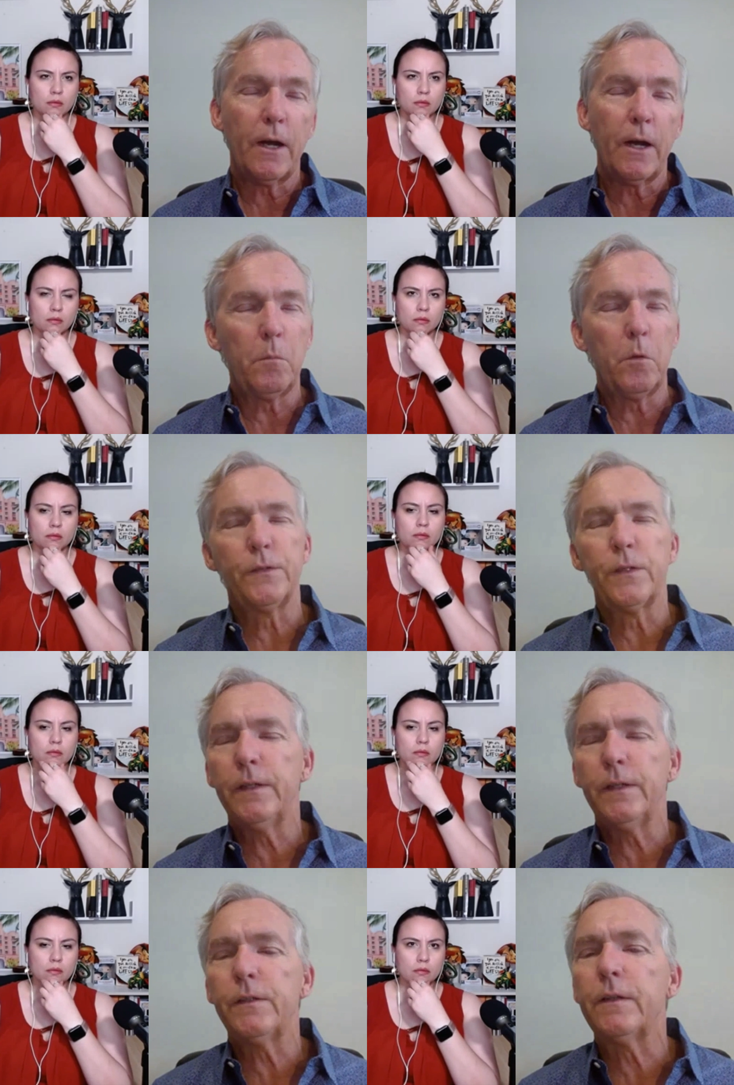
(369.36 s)
Speaker 1: terrible as
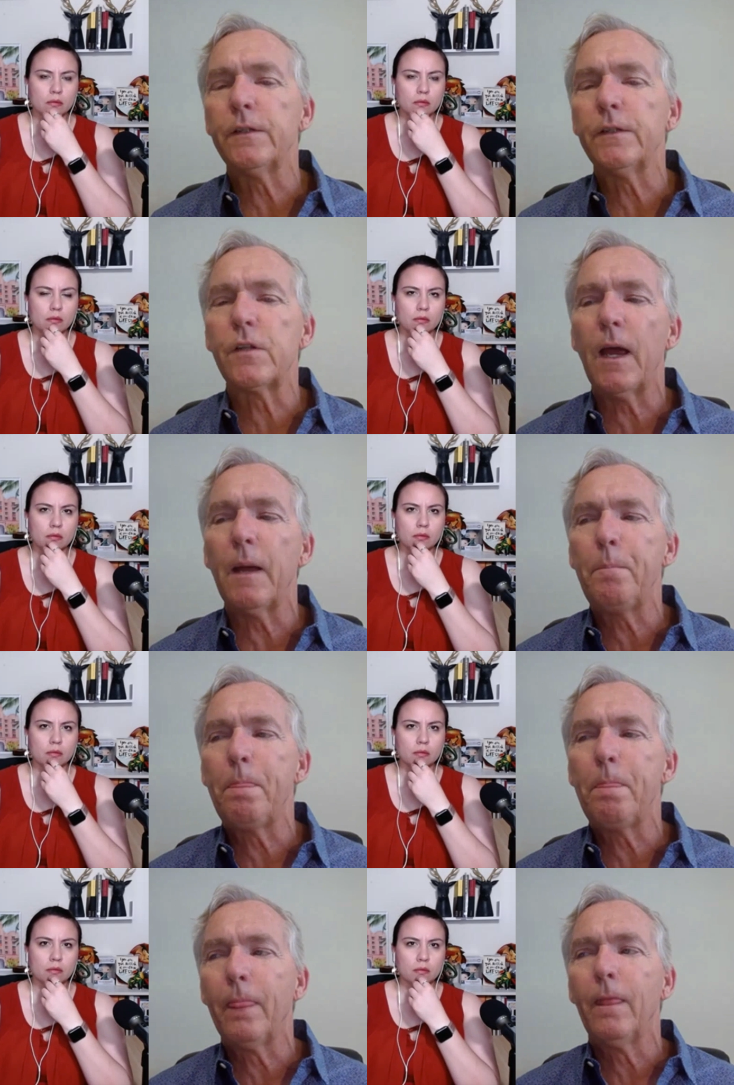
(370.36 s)
it is at this time,
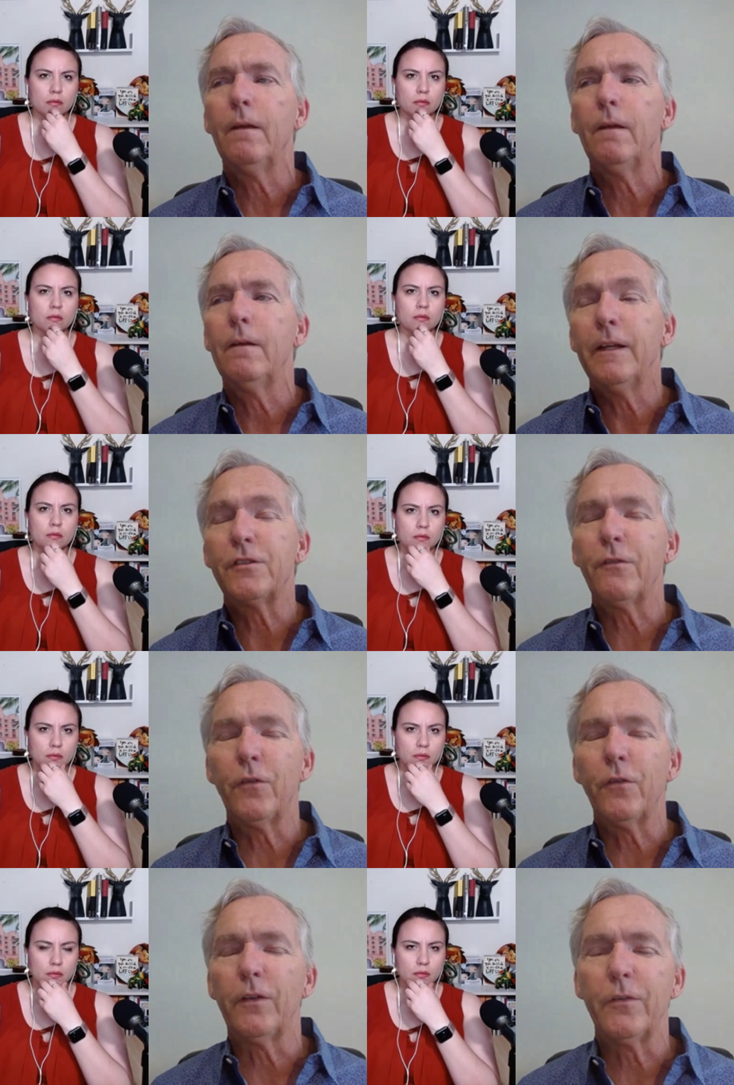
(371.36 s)
it's
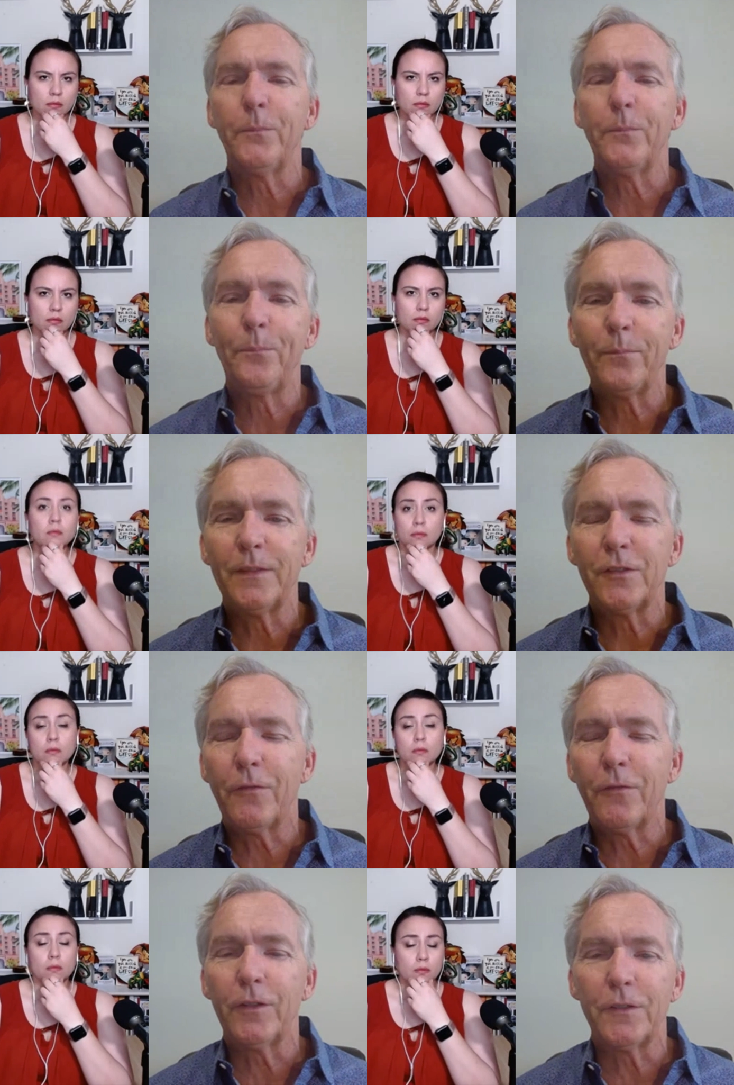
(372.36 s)
different. It's
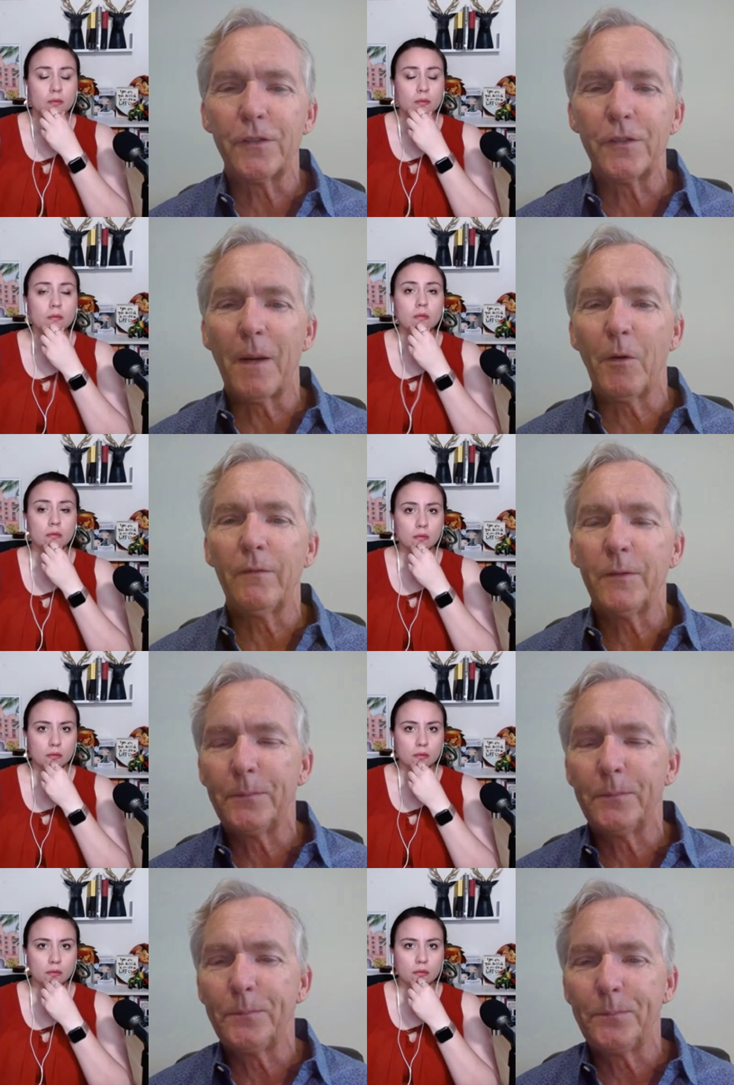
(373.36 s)
different this time around.
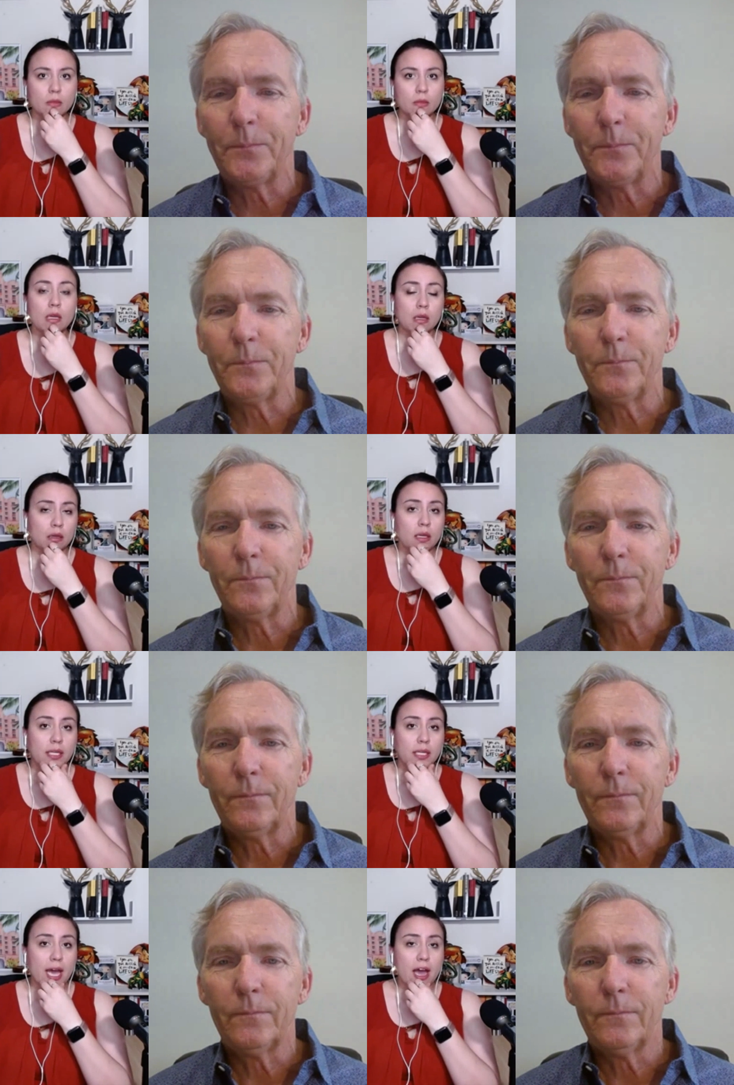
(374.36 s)

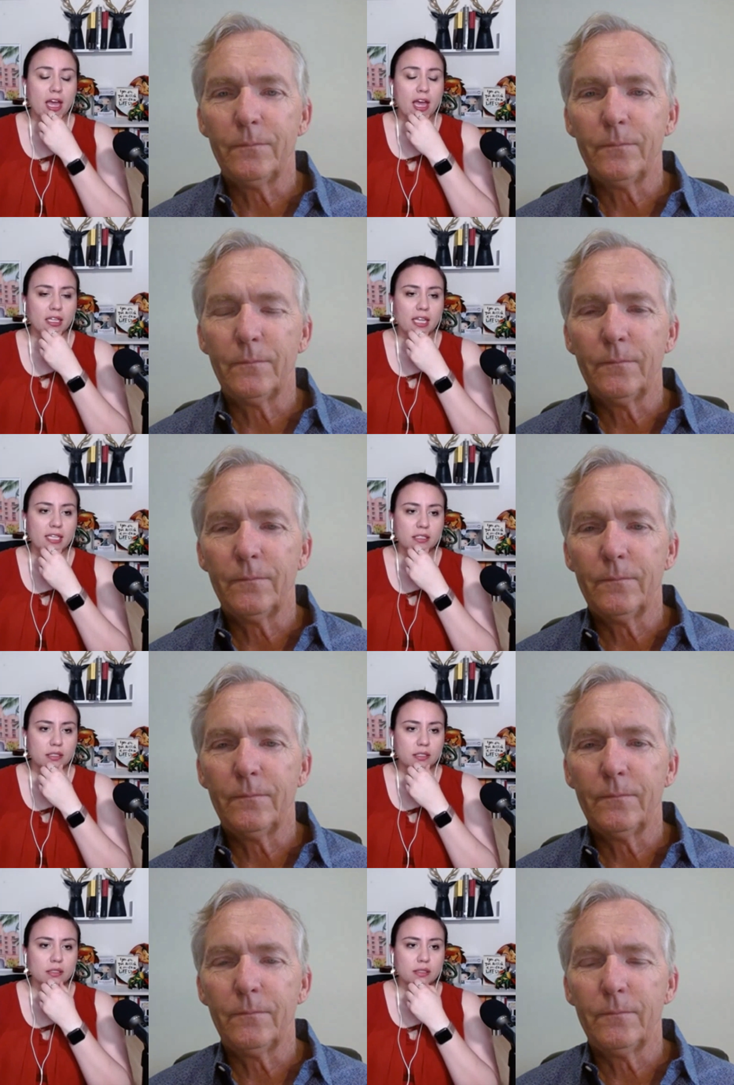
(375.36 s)
Speaker 2: Yeah, and
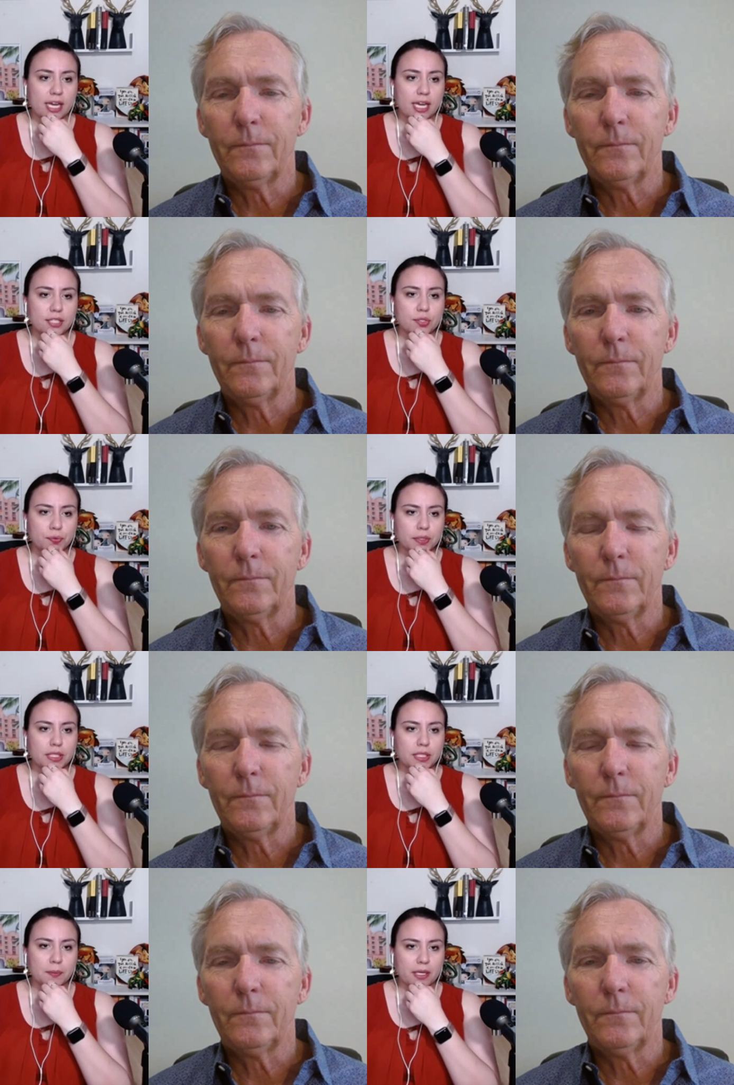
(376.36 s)
that's that's a
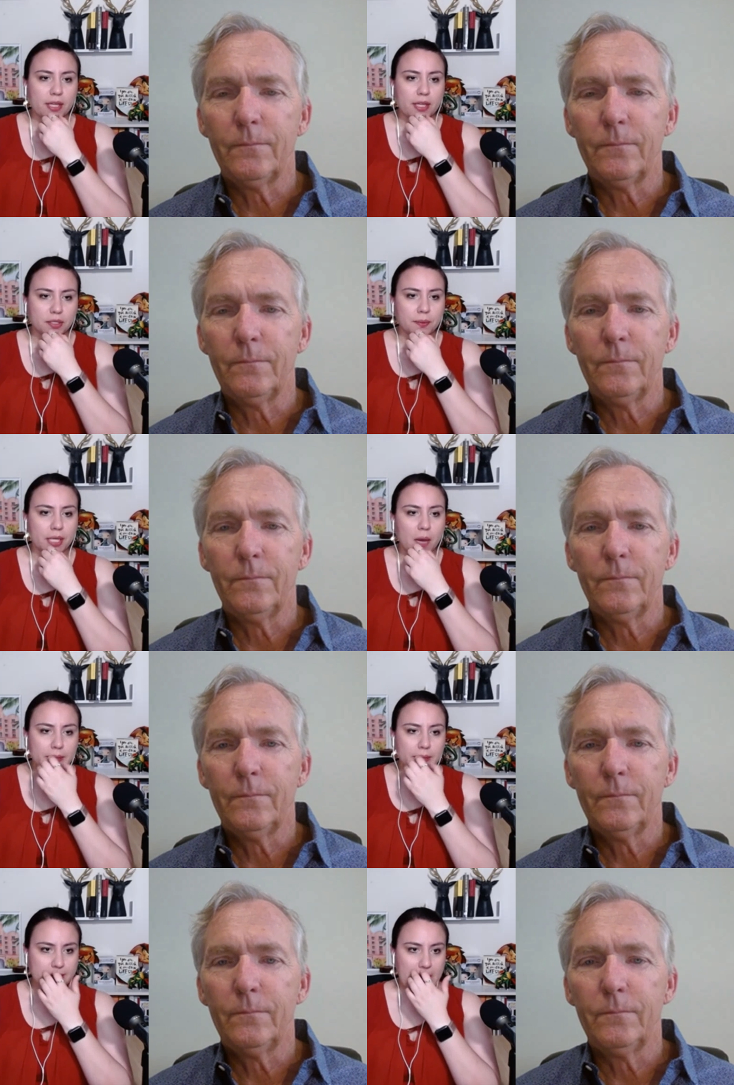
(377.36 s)
really big thing to bring
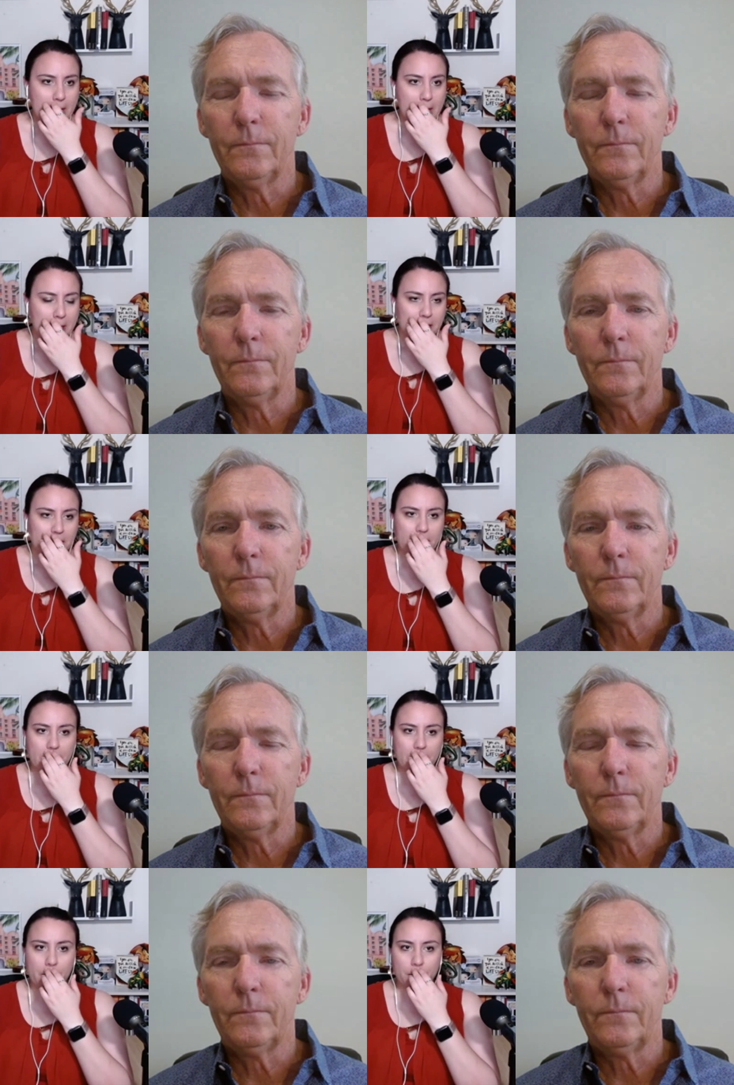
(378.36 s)
up is that, you
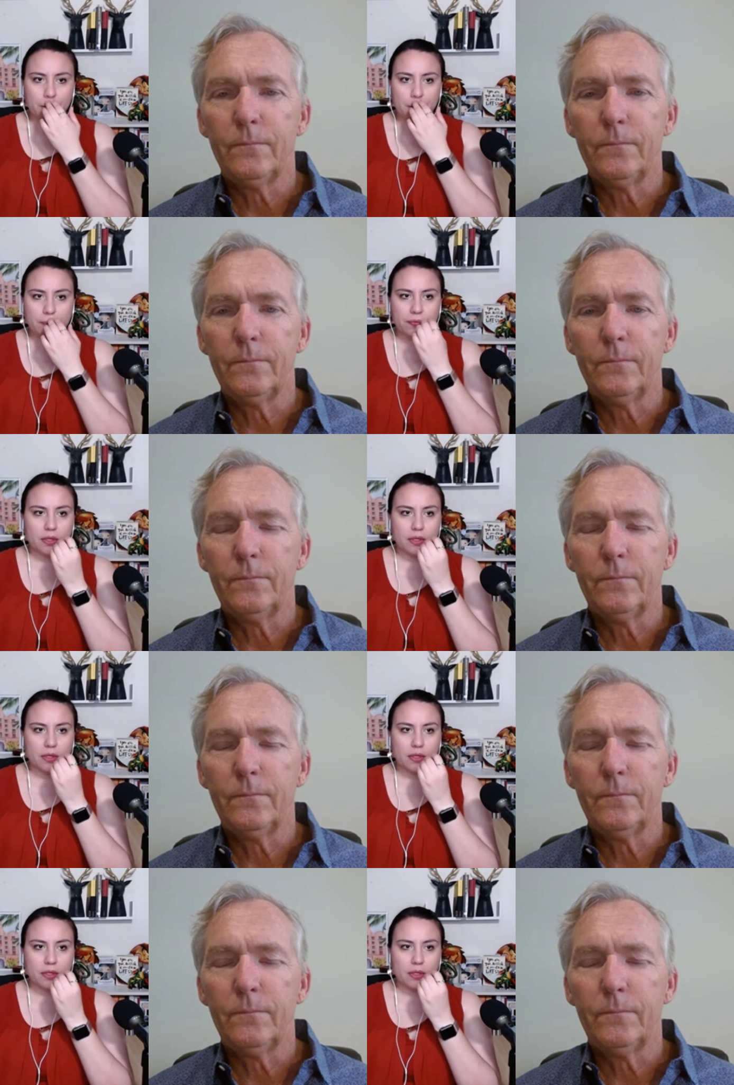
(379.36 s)
know,